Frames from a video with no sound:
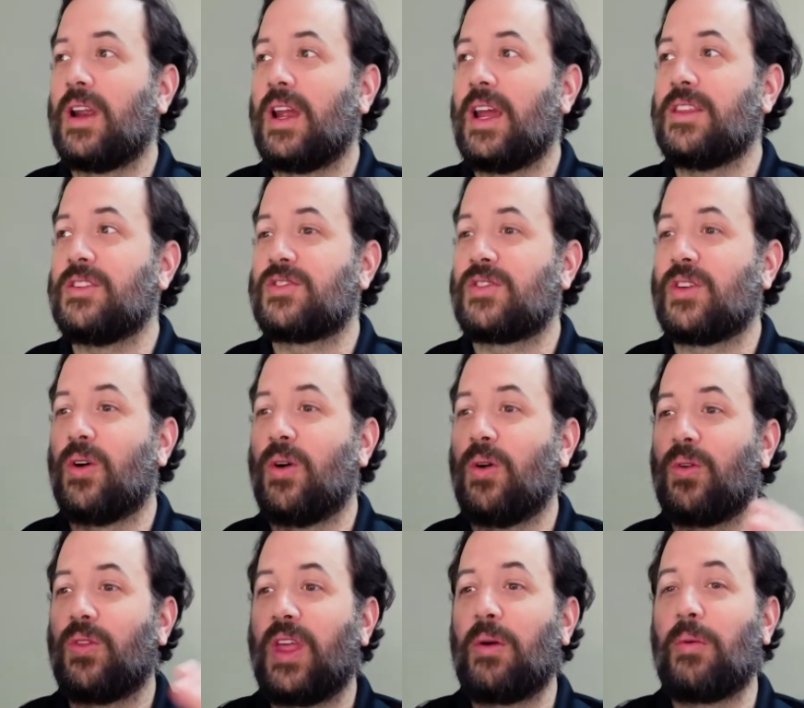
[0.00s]
And
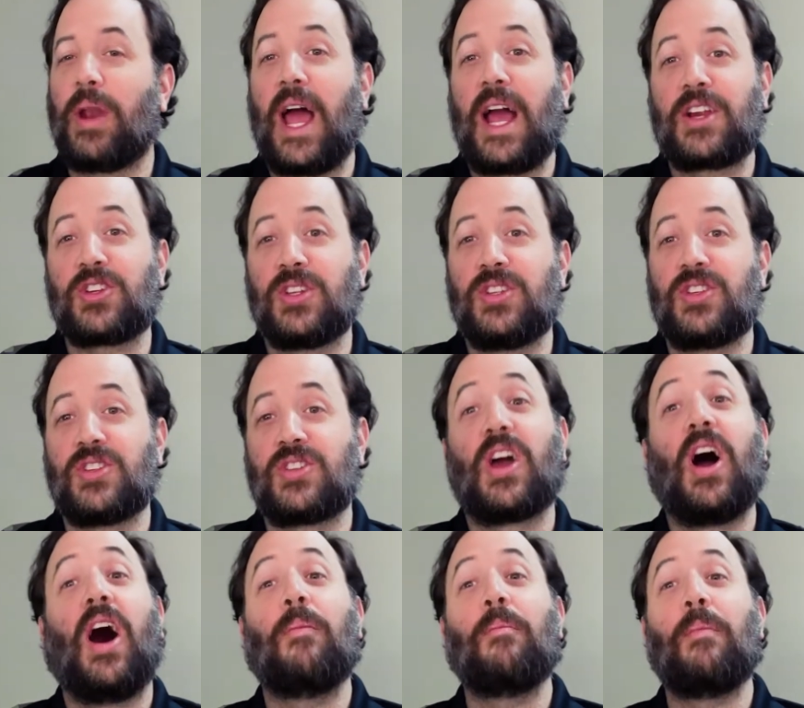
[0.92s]
so they would actually just
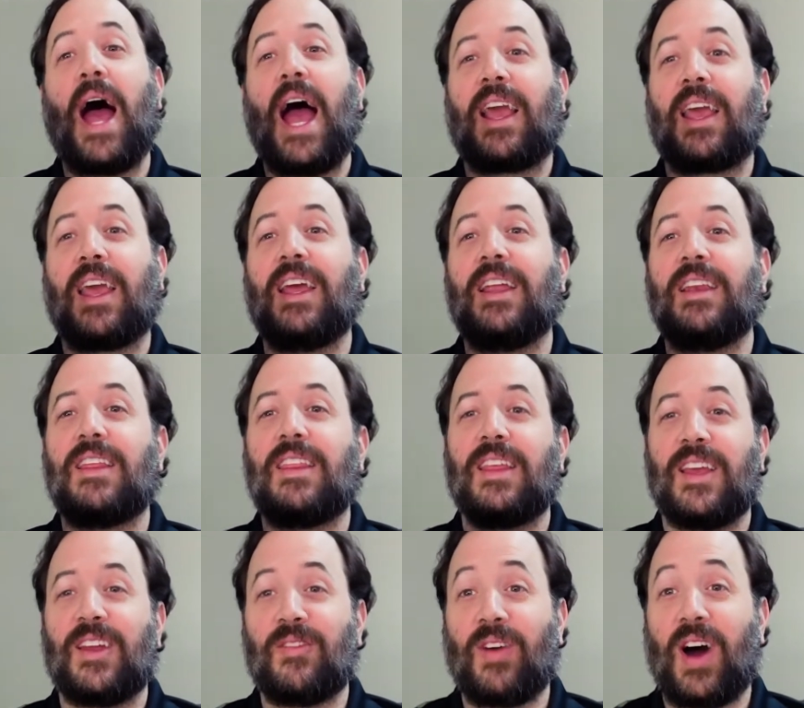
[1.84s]
come back into
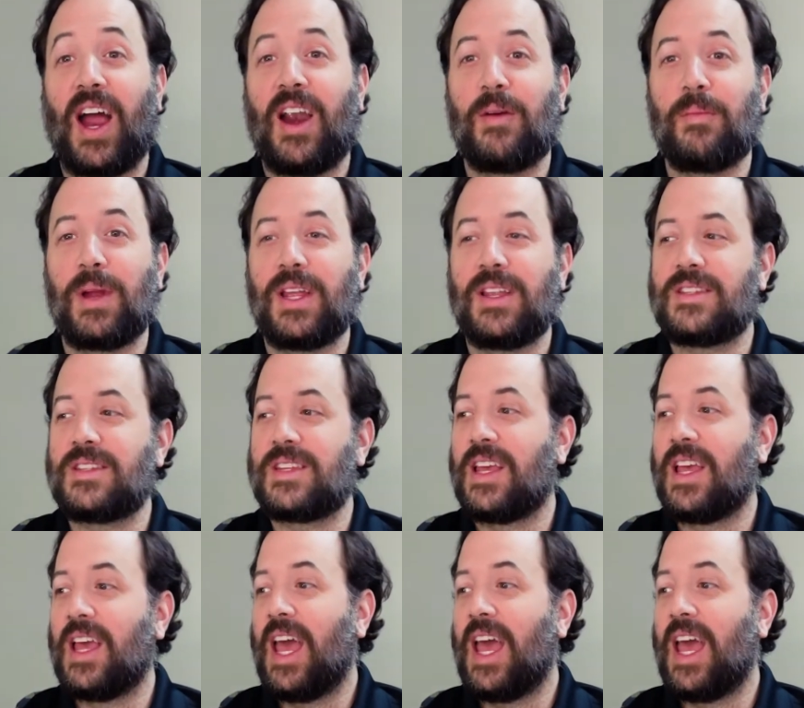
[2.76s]
the environment